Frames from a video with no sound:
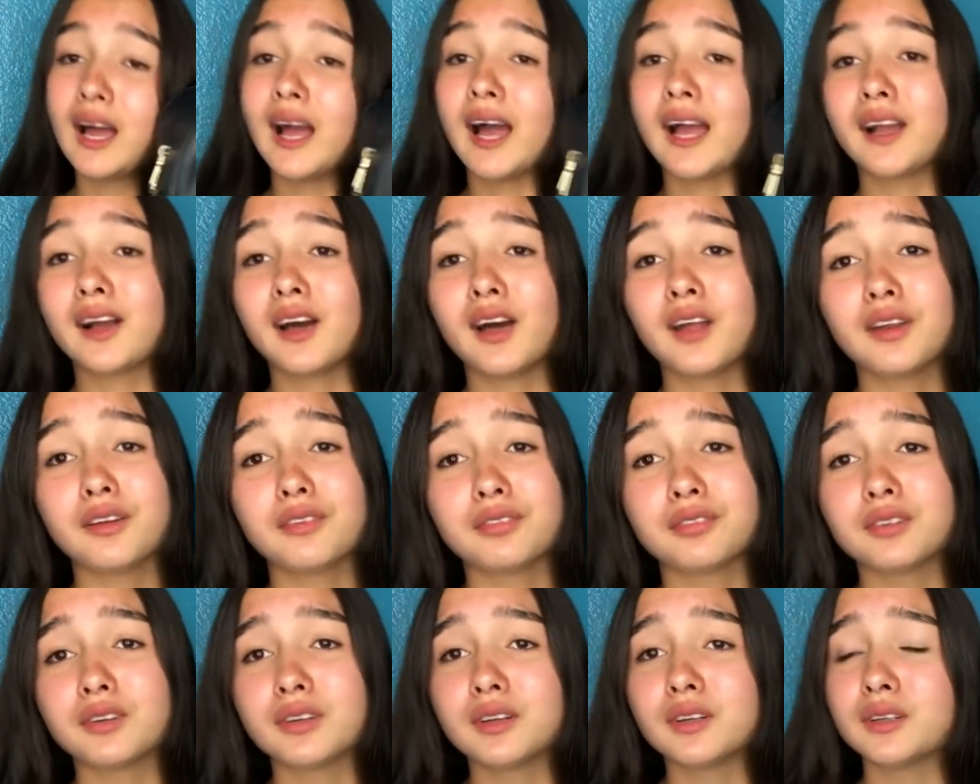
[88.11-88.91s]
I got
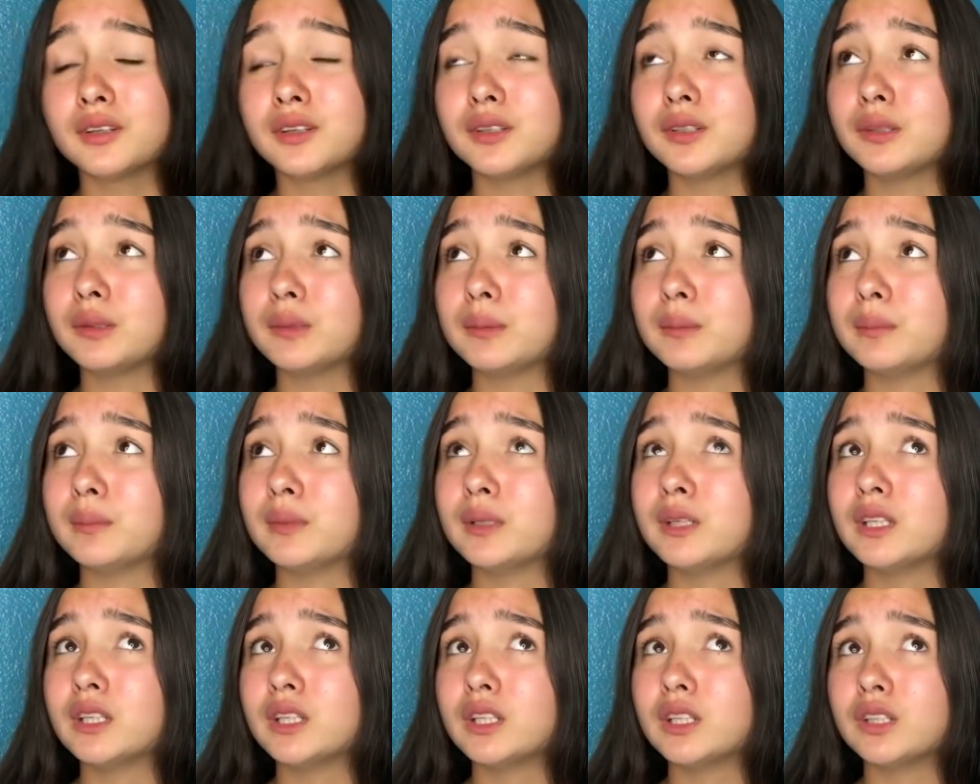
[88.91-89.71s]
it from
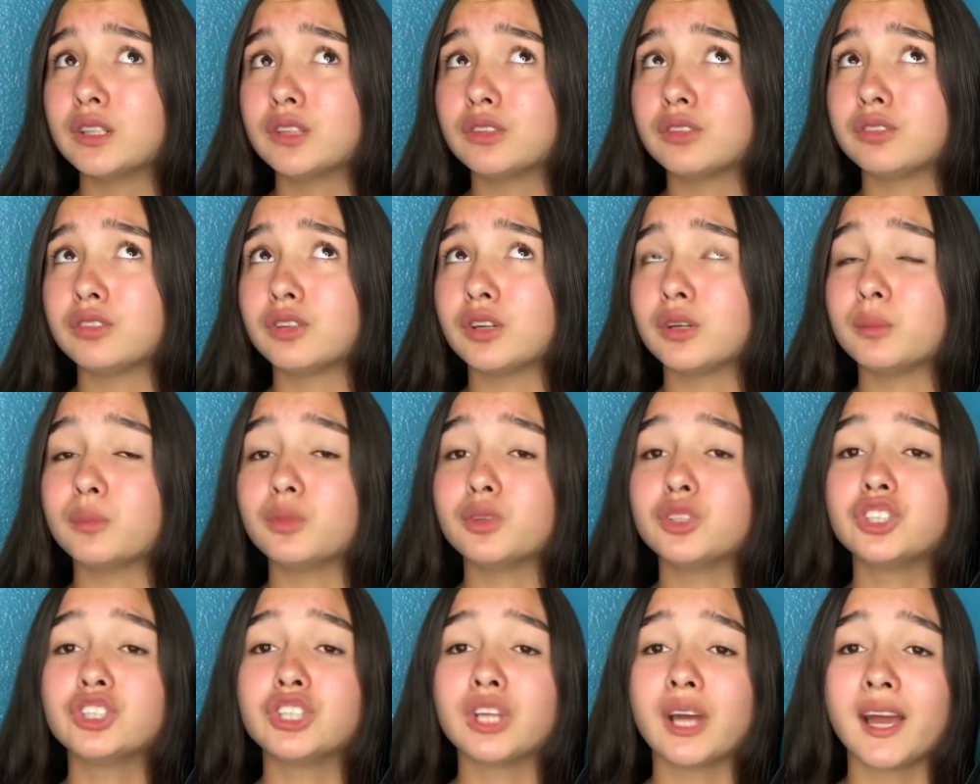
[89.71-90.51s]

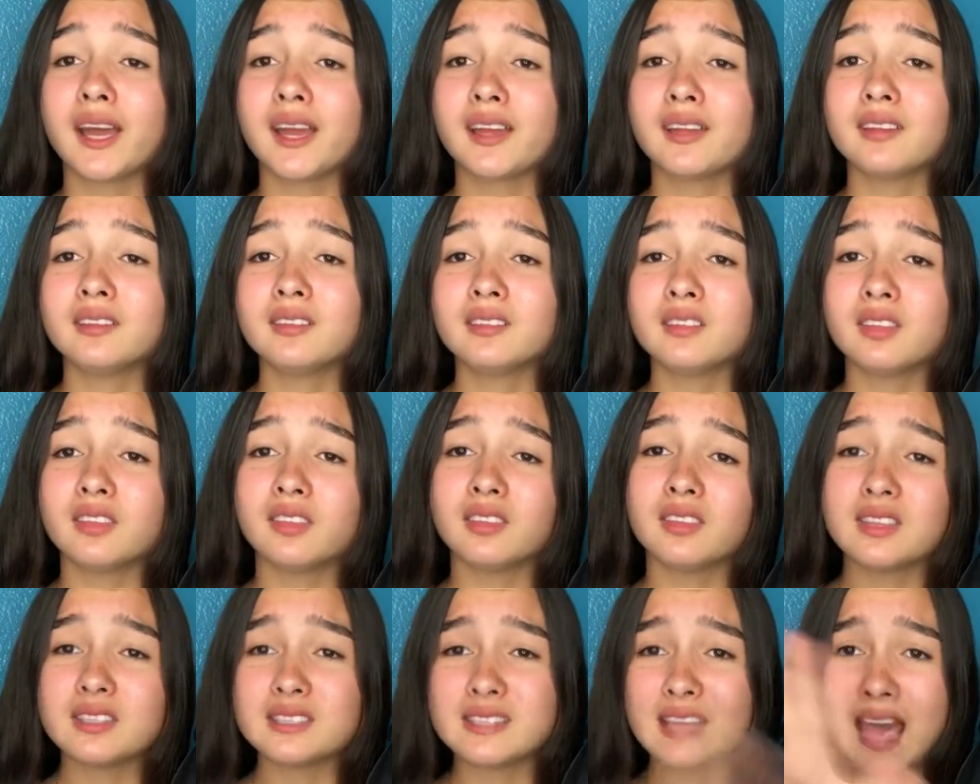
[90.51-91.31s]
from Shein,
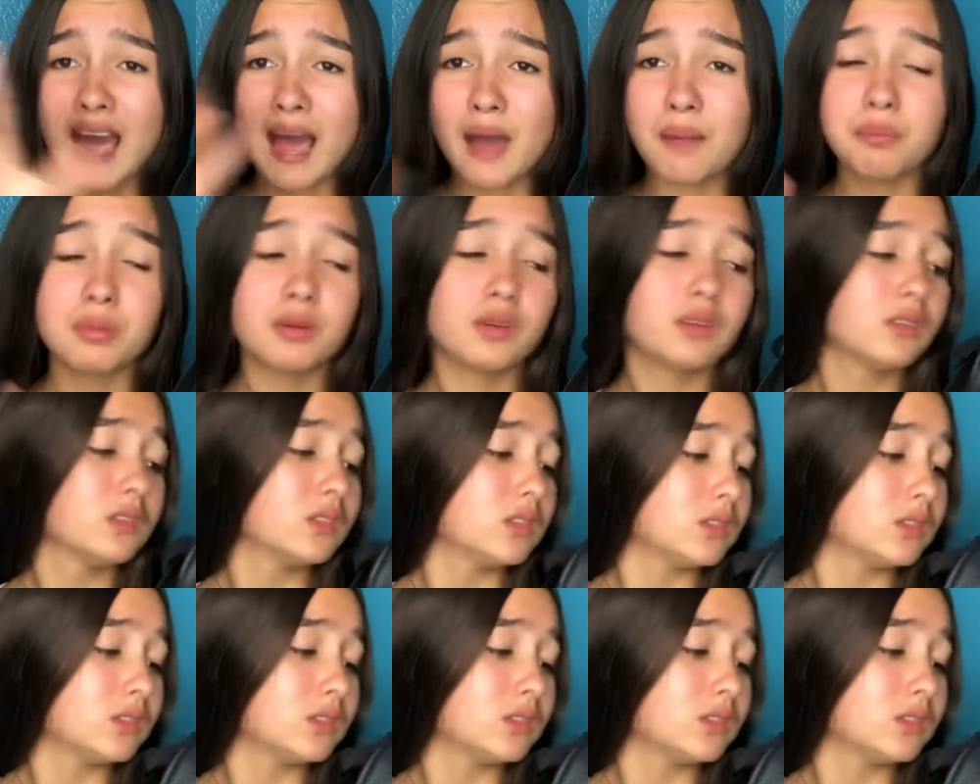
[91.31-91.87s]
this app,